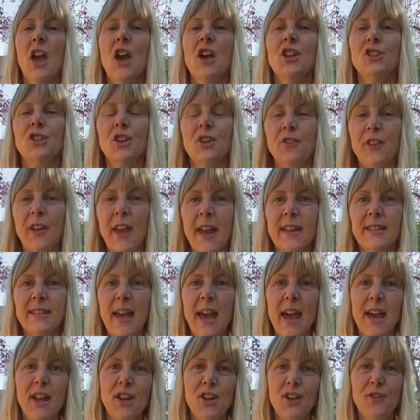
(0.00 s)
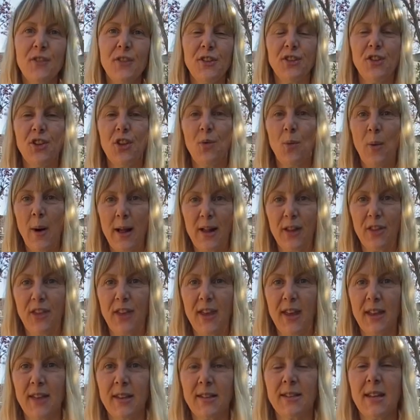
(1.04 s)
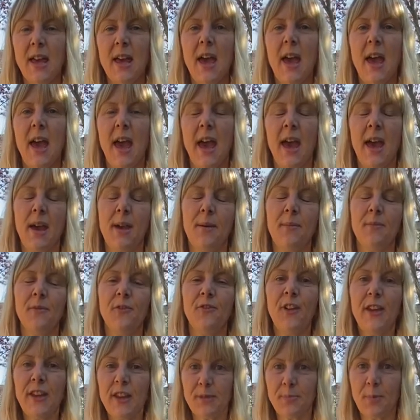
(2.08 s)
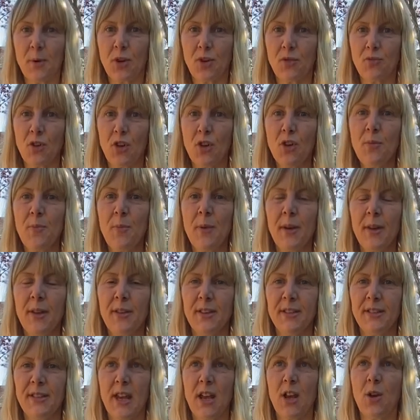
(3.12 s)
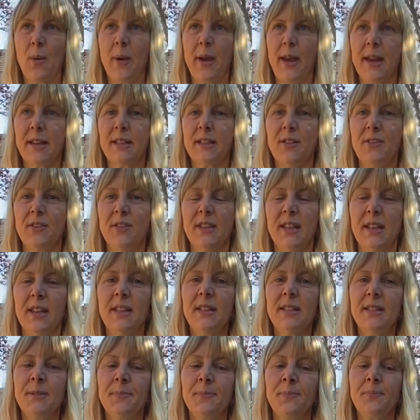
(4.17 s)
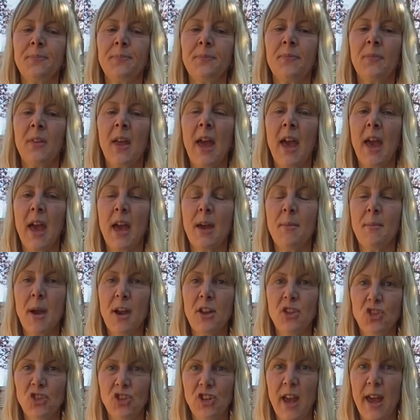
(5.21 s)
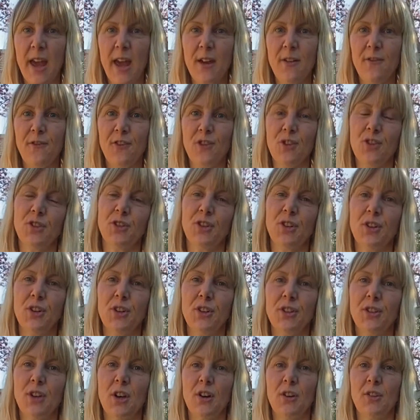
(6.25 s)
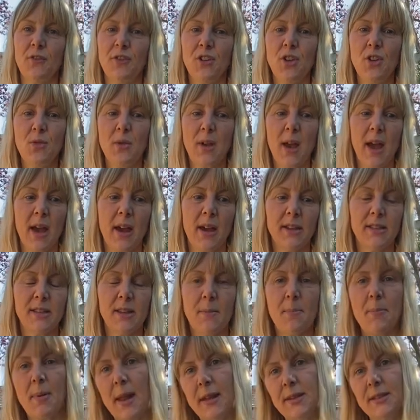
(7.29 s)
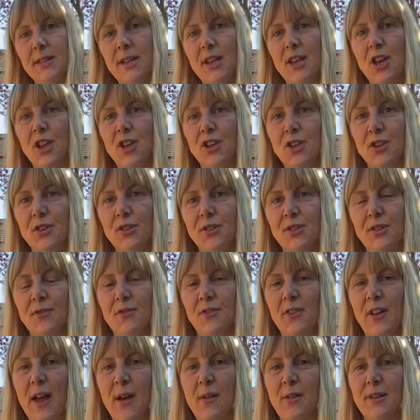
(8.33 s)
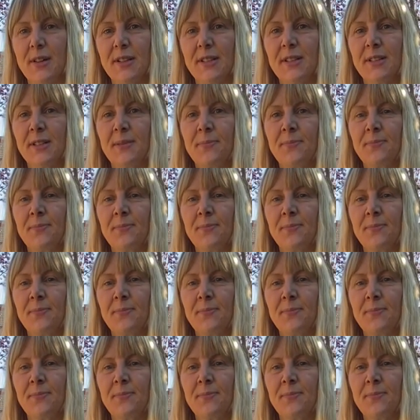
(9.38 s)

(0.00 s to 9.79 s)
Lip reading: Don't forget to head over to the Wild Things Facebook group, the takeaway activities, and share photos of you guys planting your sunflowers.